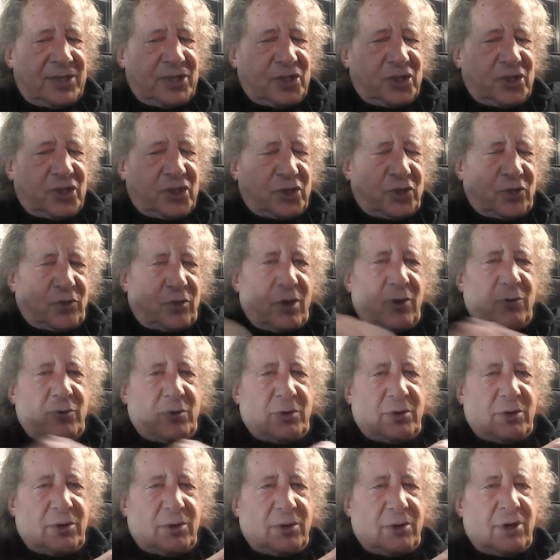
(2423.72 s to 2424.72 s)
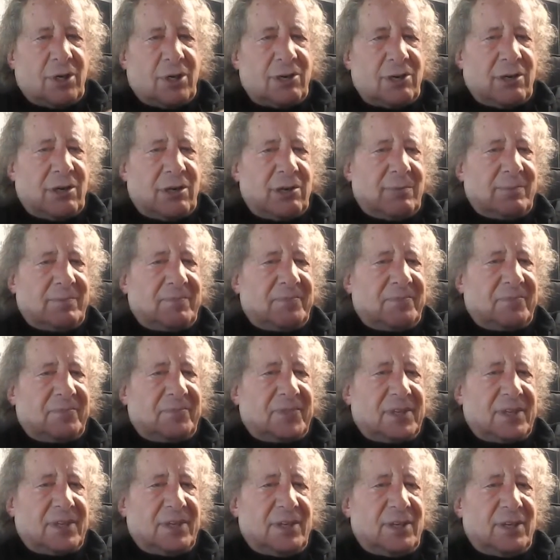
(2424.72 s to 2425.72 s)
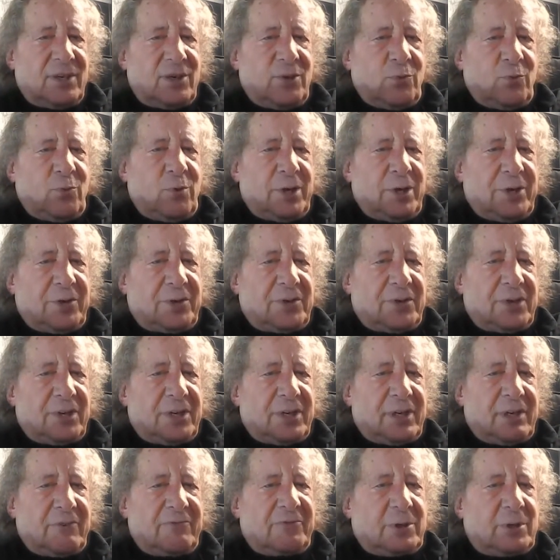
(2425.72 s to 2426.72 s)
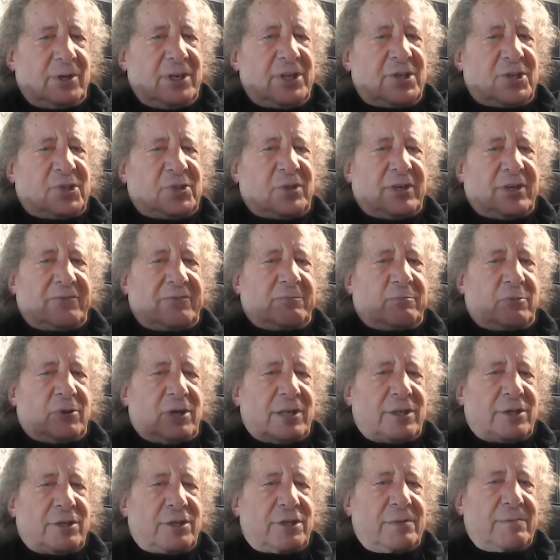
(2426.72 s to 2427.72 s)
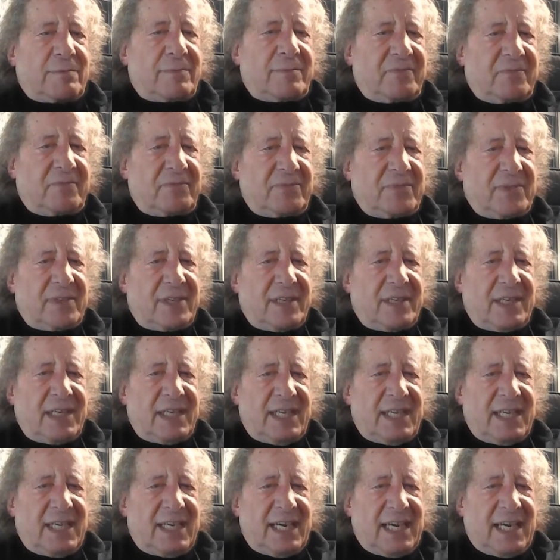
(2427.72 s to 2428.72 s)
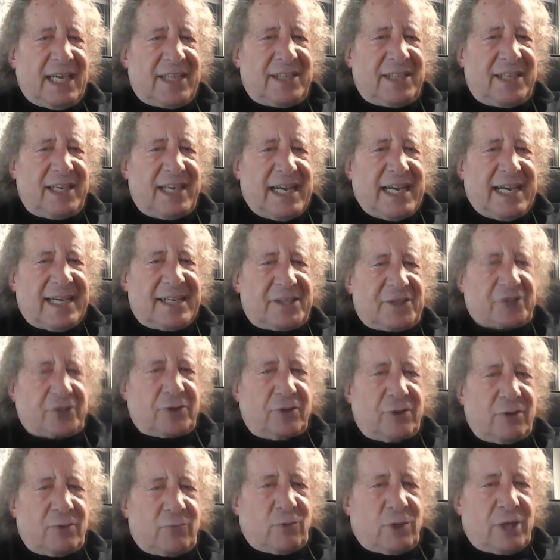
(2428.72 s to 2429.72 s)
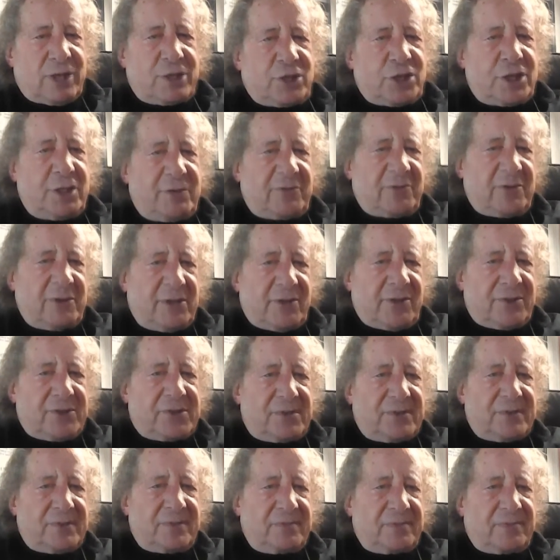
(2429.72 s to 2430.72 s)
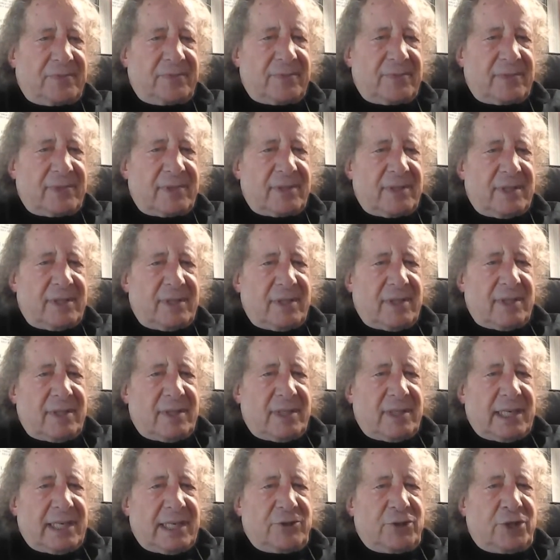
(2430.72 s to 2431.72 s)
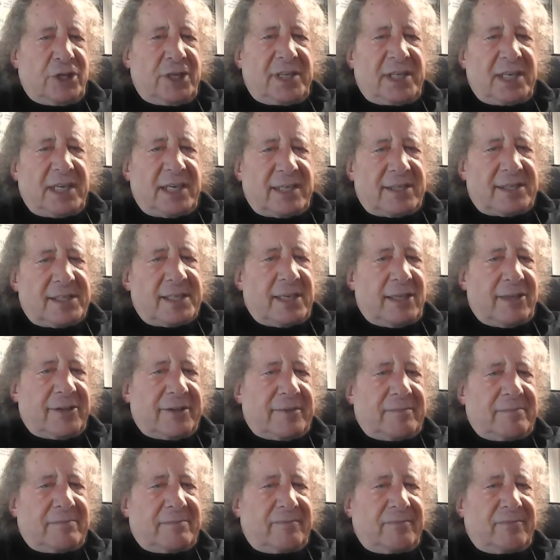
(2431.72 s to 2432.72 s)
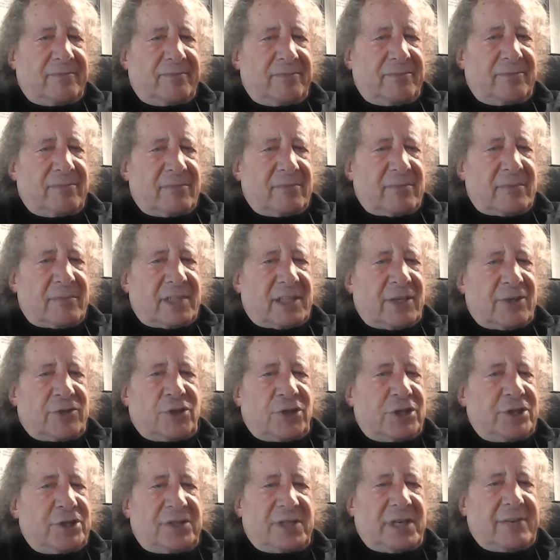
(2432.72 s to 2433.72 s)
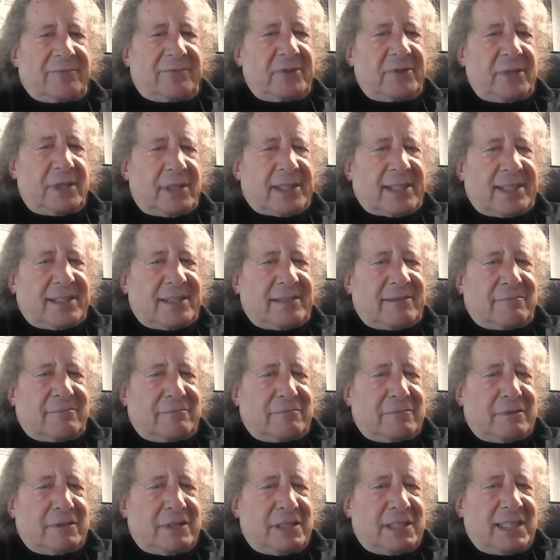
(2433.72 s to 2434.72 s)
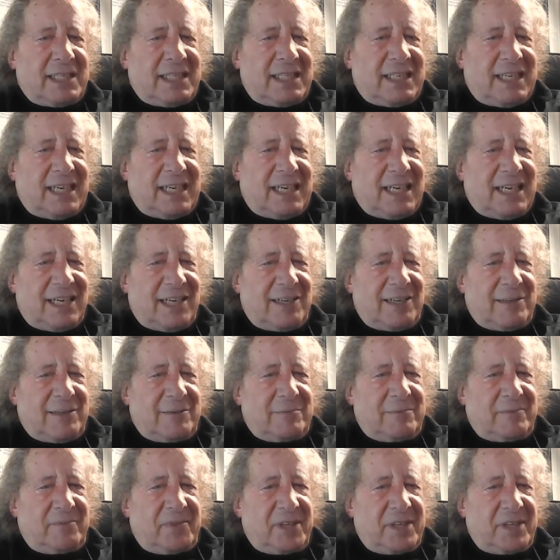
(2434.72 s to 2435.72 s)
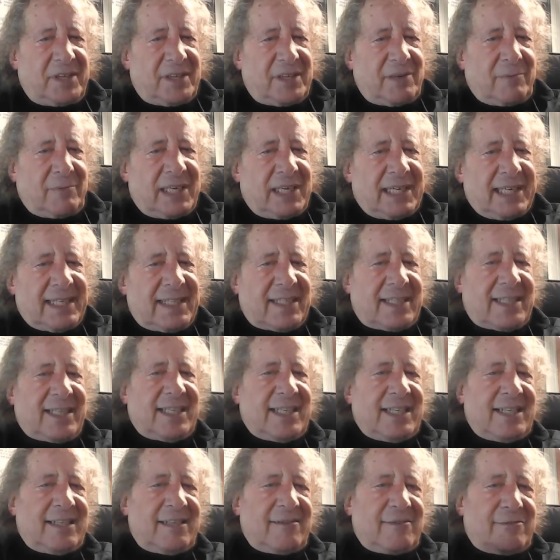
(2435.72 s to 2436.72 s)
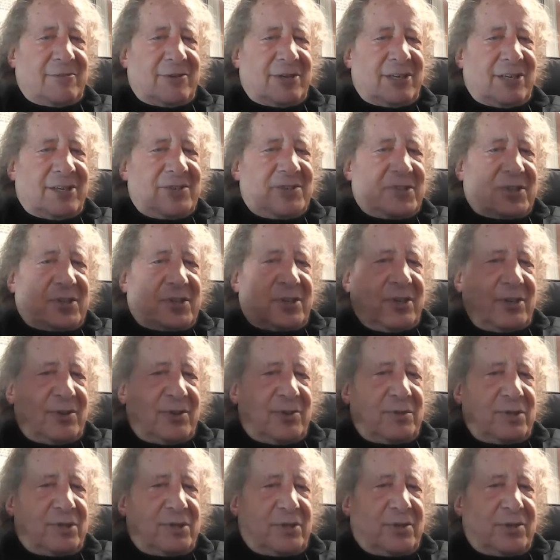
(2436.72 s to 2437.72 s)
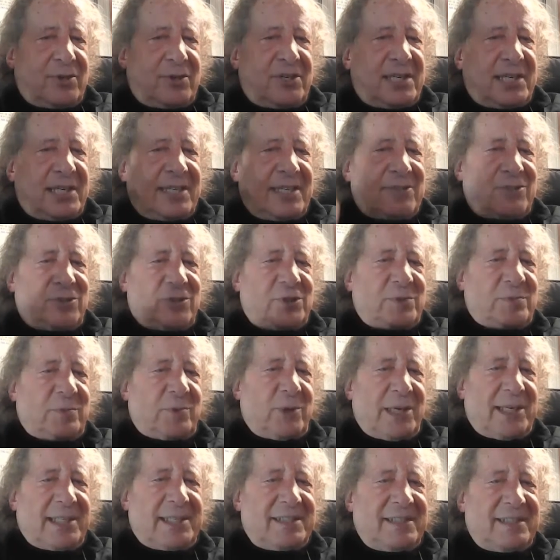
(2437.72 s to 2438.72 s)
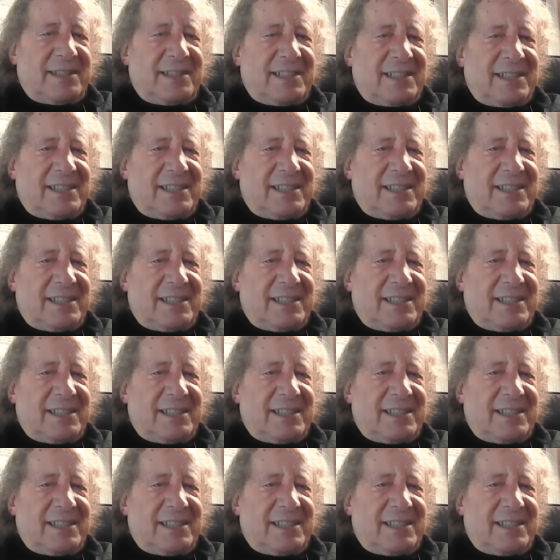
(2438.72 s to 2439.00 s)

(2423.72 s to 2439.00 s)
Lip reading: stroke her arm with a very soft brush. And they ask her what she feels. And she can't tell them because she's not feeling it. The myelinated neurons go to her conscious brain